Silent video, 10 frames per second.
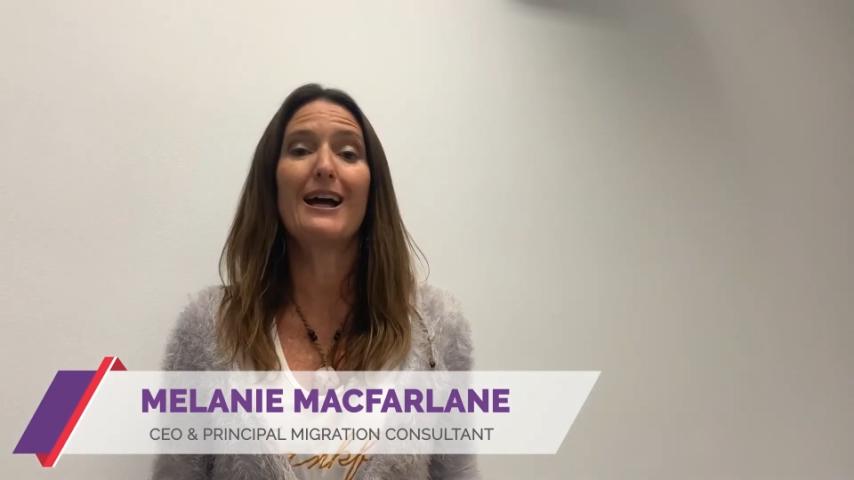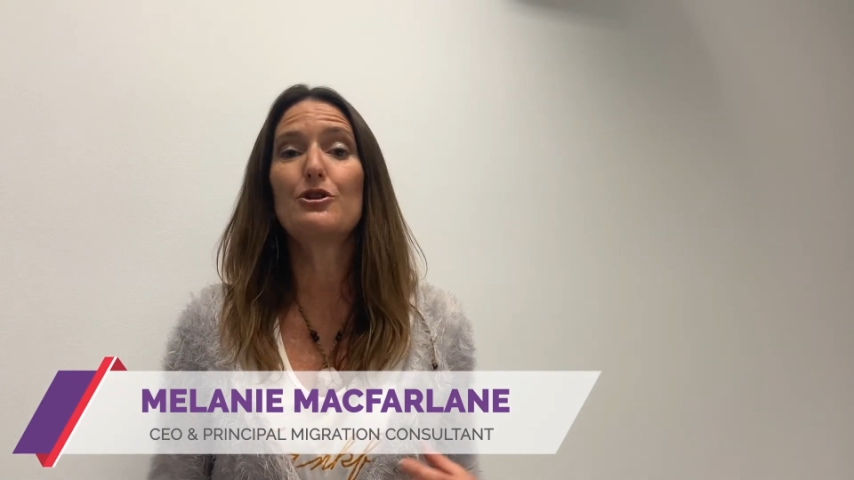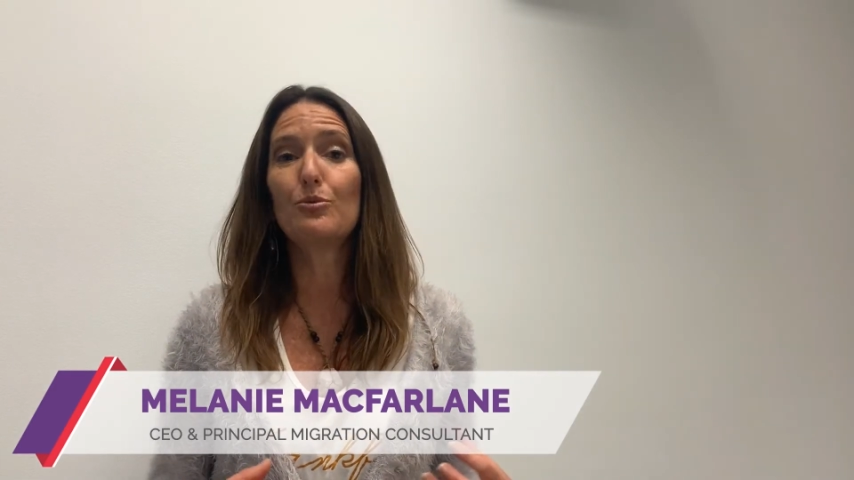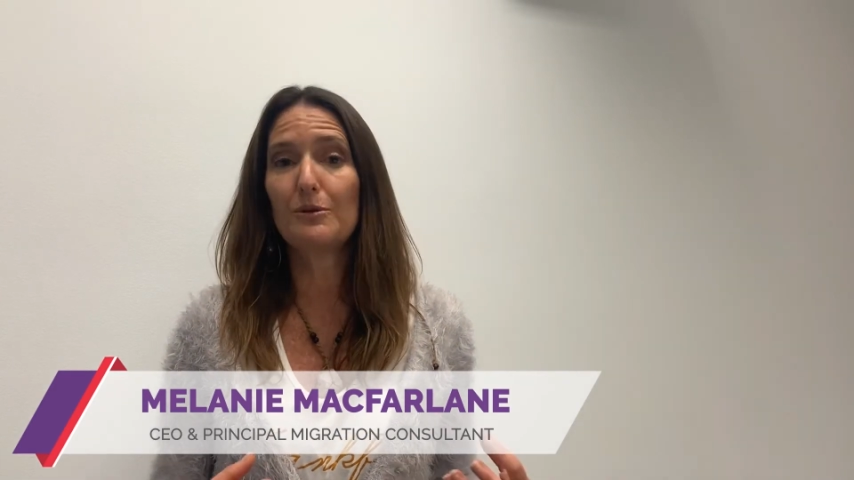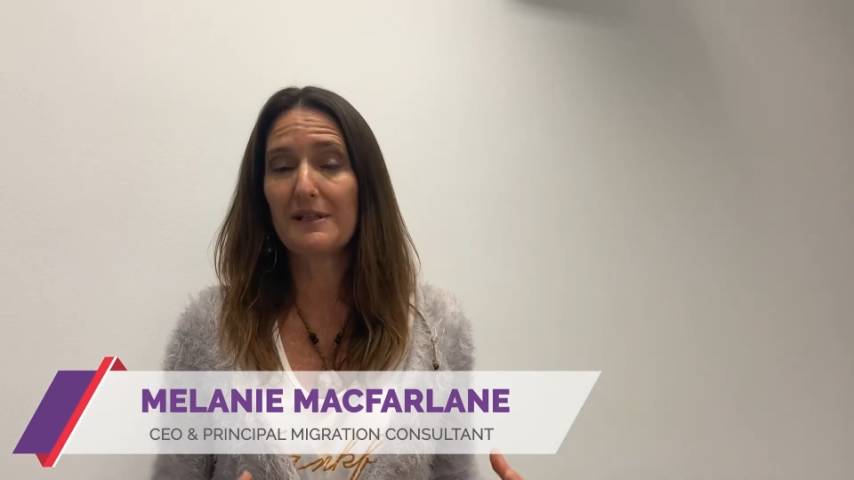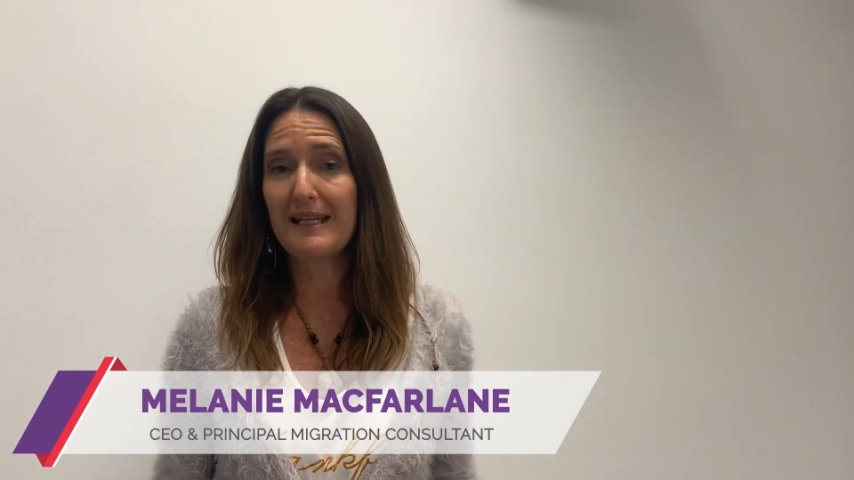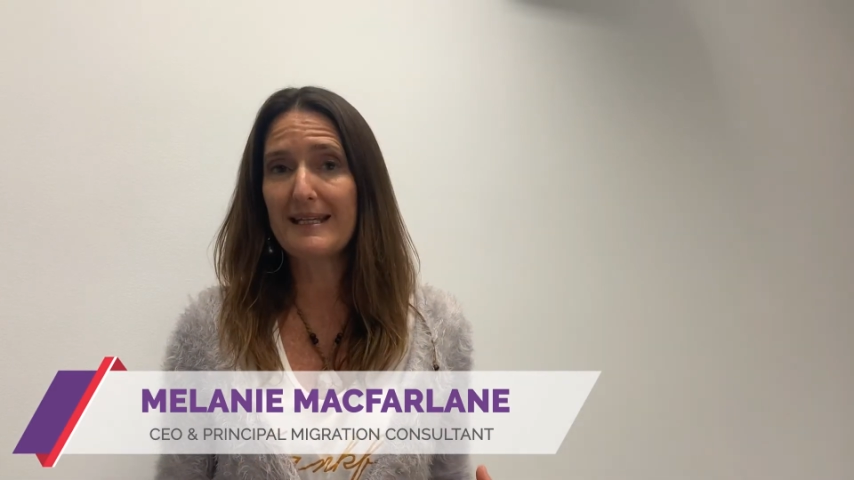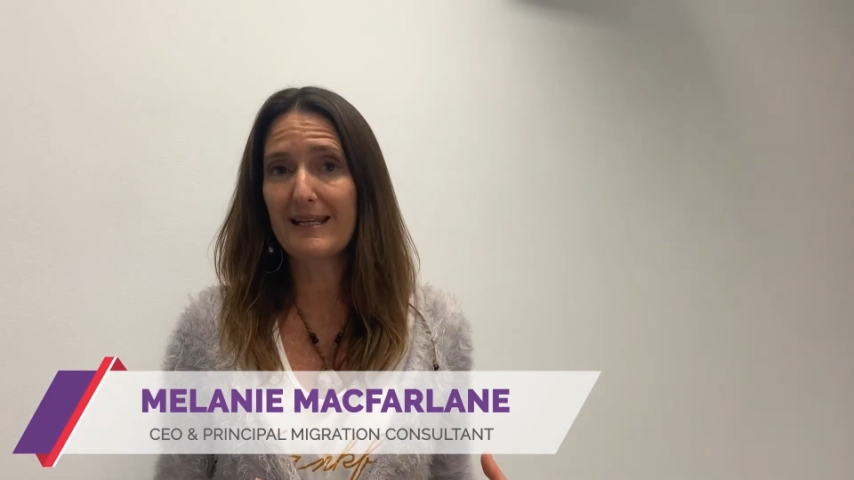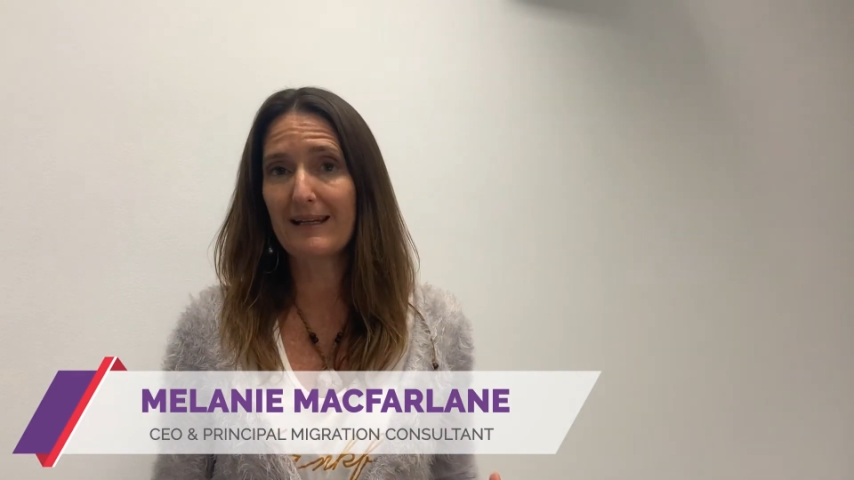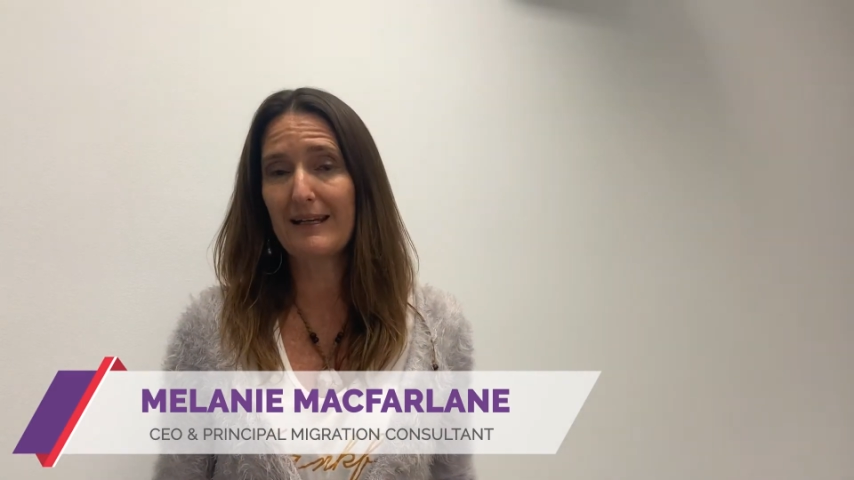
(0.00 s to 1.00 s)
and you will
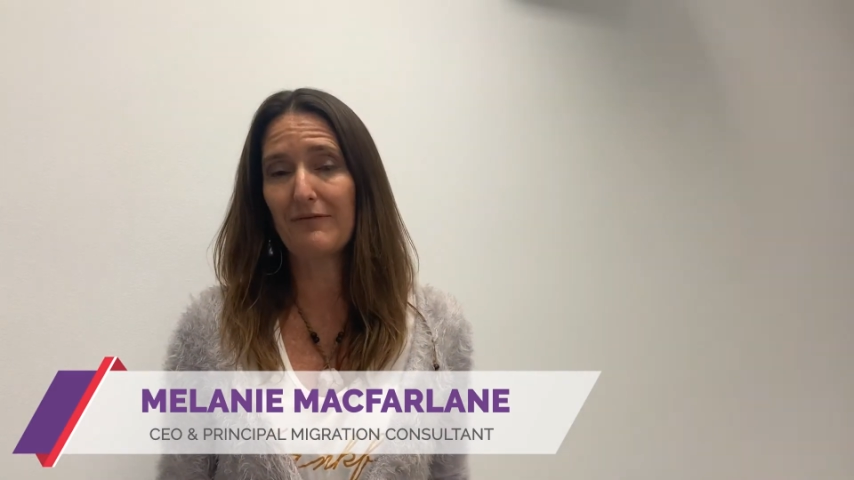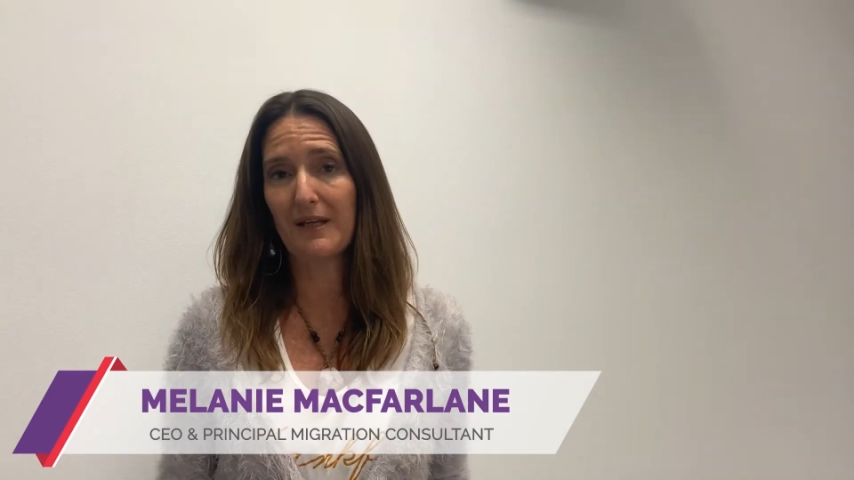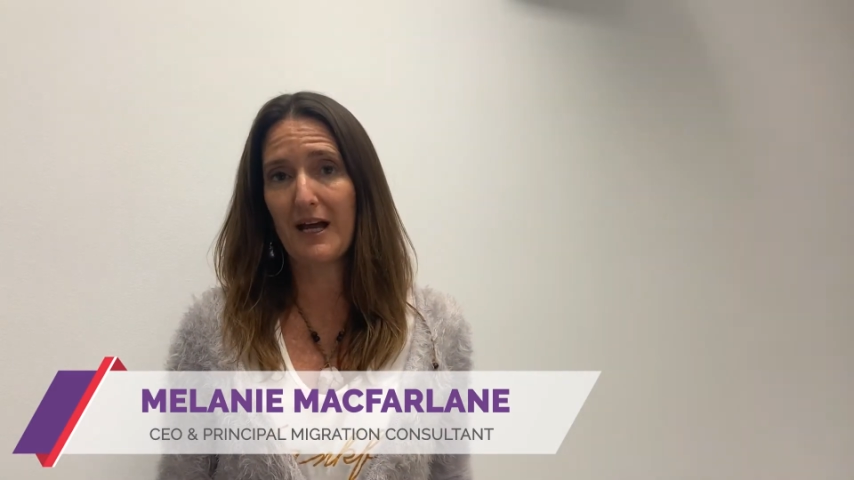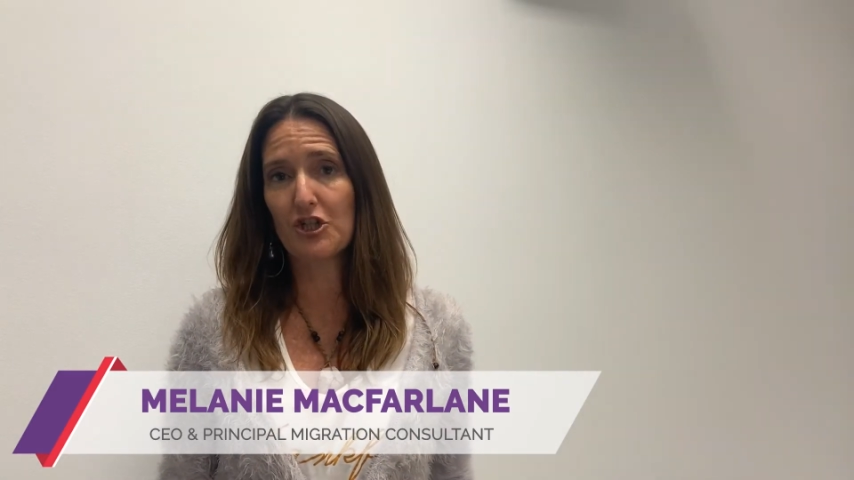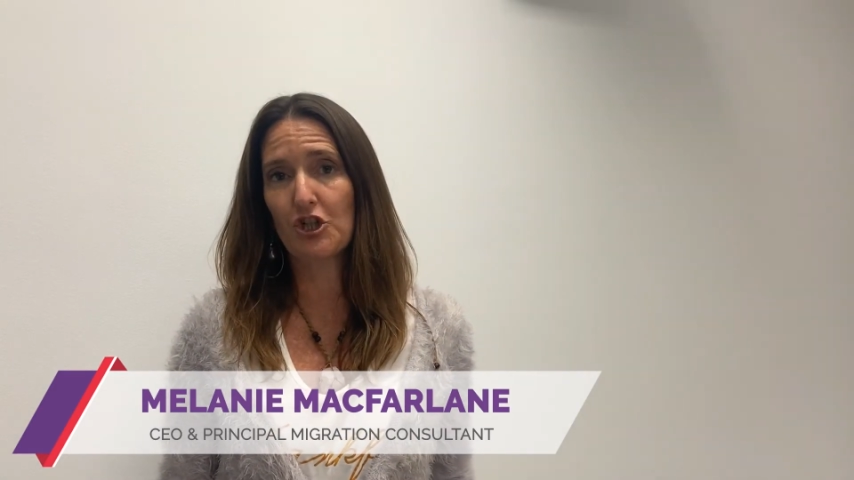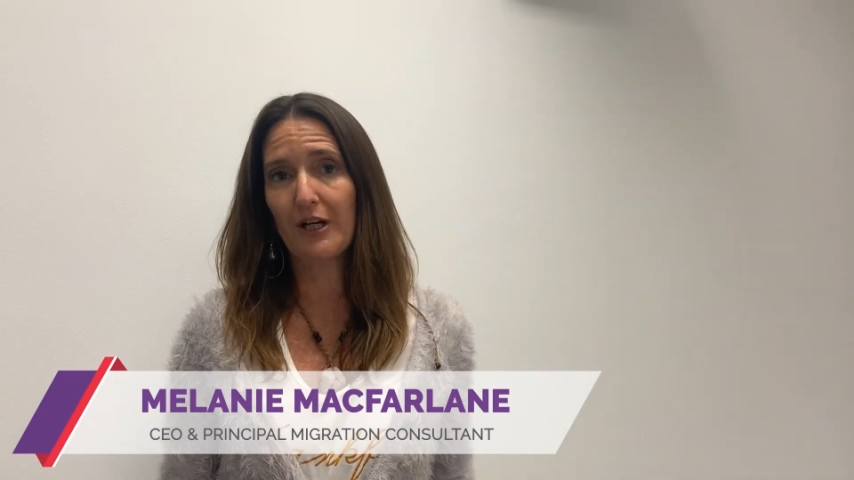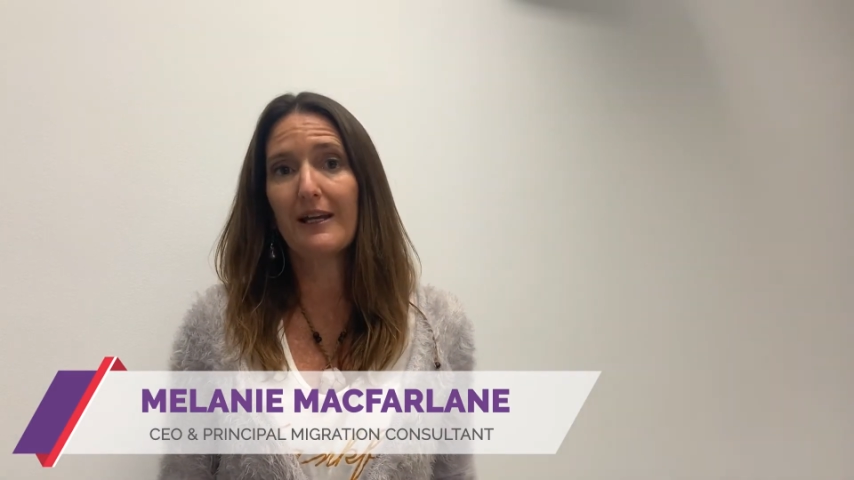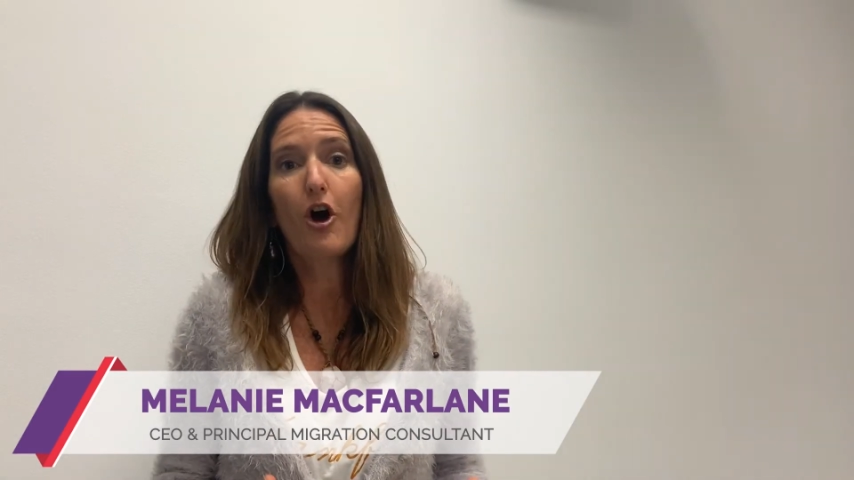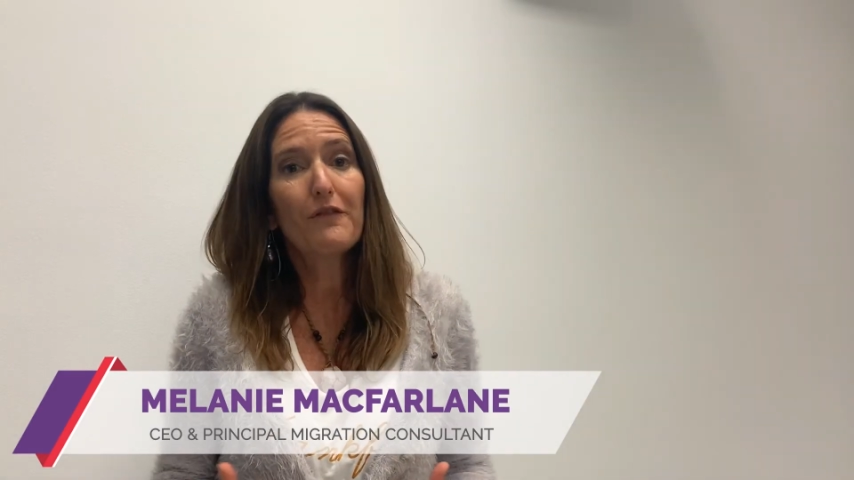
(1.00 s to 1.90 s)
need to leave the country.